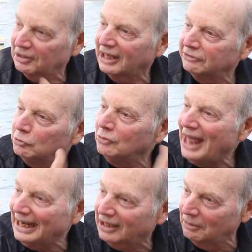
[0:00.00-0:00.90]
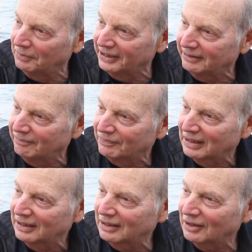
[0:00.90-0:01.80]
applied to that company.
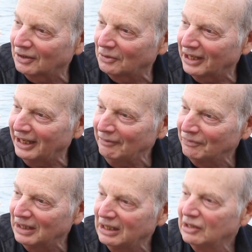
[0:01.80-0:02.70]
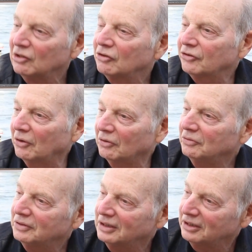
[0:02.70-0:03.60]
Okay? So,
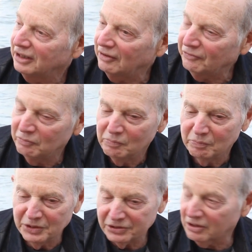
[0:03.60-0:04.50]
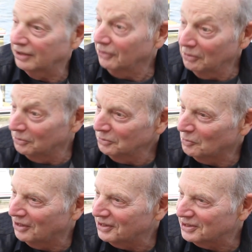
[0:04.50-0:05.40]
if Mr. Cardone
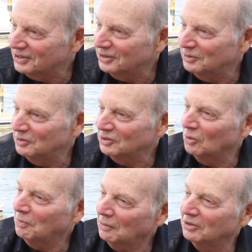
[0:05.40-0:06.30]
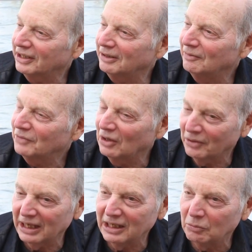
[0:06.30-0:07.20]
wanted to uh, go public, he
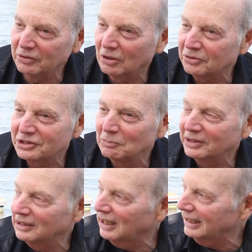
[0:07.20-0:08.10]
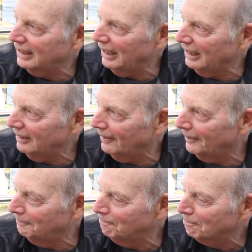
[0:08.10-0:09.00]
okay, he would go to somebody like a,
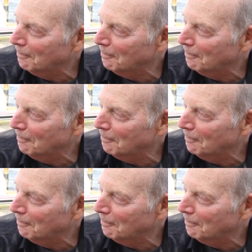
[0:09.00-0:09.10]
um,